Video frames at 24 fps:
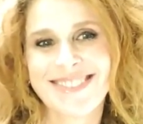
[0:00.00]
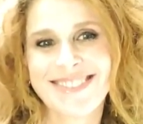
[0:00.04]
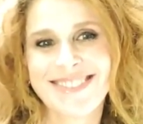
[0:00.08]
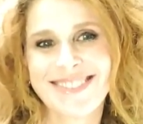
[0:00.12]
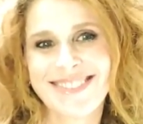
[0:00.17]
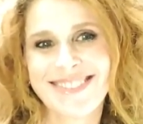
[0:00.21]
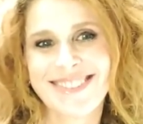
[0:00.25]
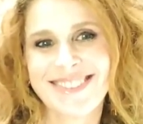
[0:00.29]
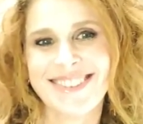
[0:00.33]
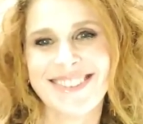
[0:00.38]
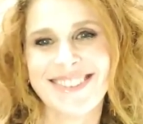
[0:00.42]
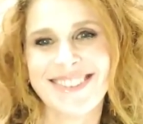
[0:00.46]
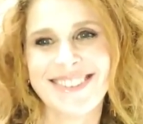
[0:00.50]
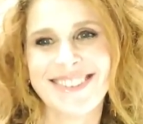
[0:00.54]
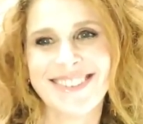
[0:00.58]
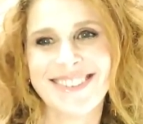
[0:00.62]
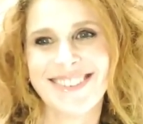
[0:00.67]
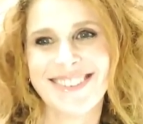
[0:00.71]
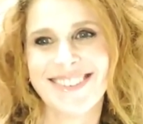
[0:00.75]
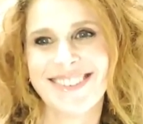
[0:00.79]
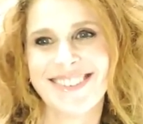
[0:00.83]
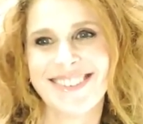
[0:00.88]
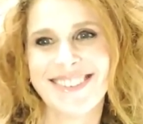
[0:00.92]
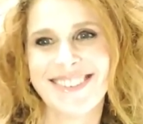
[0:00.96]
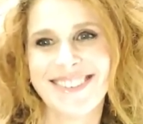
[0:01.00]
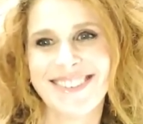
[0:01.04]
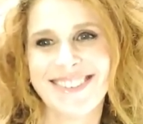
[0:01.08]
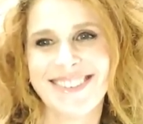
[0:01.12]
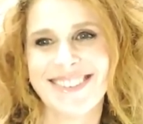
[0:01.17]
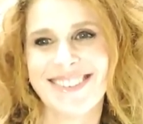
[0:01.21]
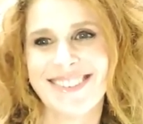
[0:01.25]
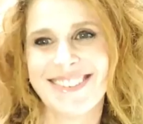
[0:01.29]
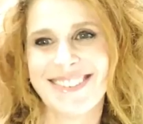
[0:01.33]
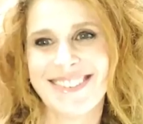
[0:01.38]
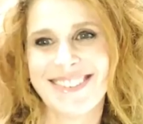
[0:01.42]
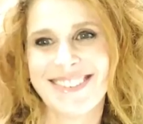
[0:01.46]

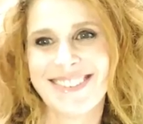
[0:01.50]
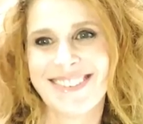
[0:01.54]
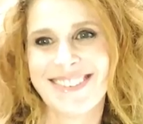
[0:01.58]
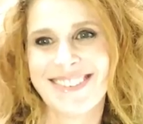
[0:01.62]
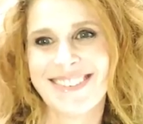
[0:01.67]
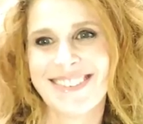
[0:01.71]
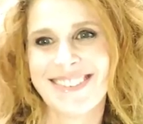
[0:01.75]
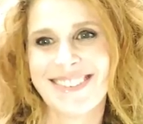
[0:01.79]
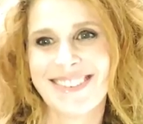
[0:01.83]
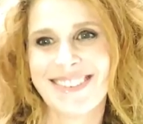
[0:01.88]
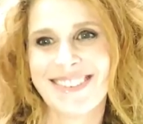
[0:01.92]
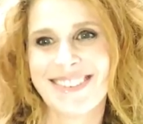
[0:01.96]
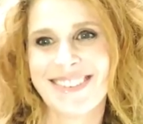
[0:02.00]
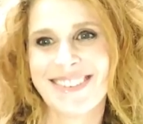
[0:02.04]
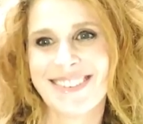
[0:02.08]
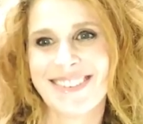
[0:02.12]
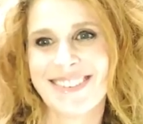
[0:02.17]
(not speaking)